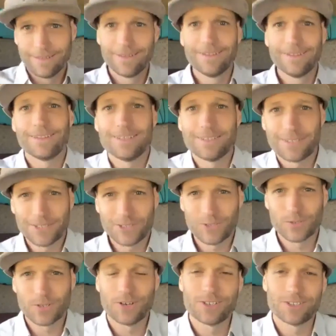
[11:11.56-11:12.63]
these
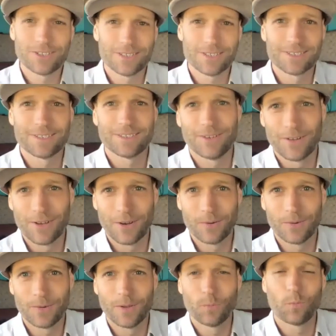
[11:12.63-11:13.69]
issues aren't just, you
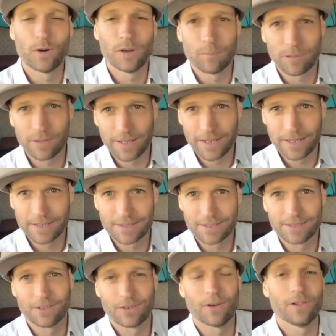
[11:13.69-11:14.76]
know, in one place,
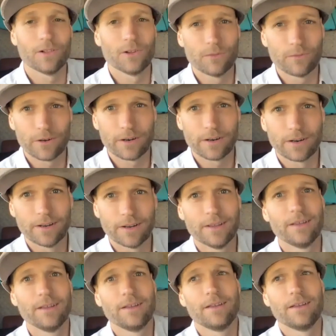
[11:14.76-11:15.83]
they're all over.
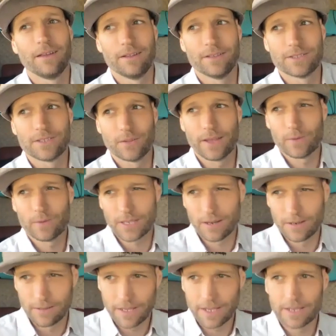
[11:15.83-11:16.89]
And so that was kind
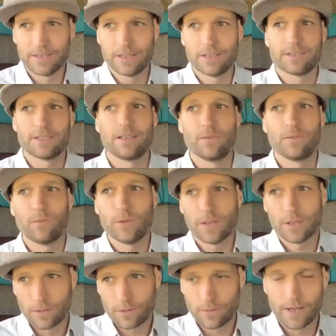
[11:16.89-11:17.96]
of the idea is that if we
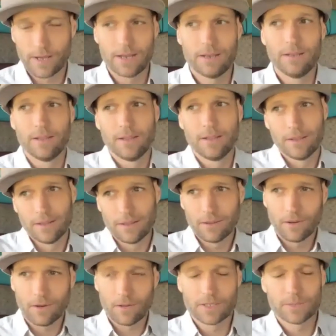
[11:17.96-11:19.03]
could thread
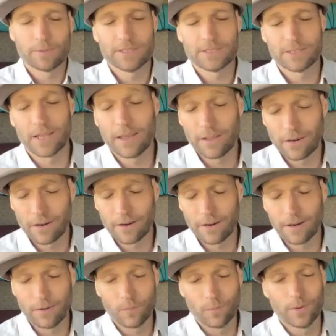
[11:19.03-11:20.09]
all these places together
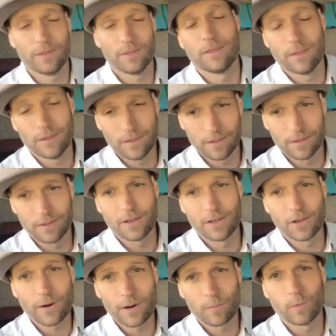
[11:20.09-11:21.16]
with the
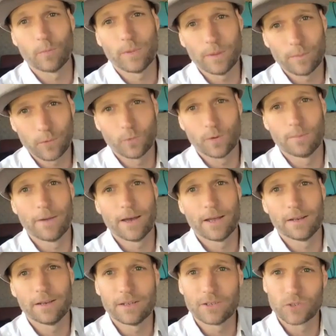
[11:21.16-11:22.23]
incredible people we met
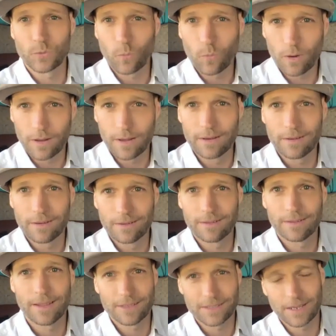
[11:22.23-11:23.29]
in each one,
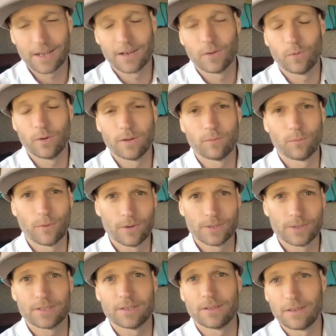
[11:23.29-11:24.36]
that's kind of what
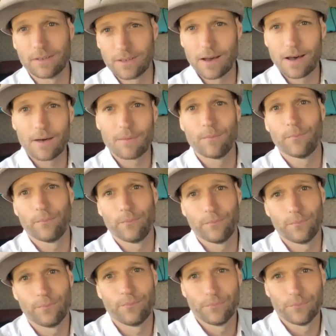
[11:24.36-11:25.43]
rose to the top.
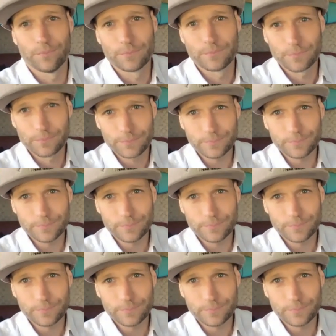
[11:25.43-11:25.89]
You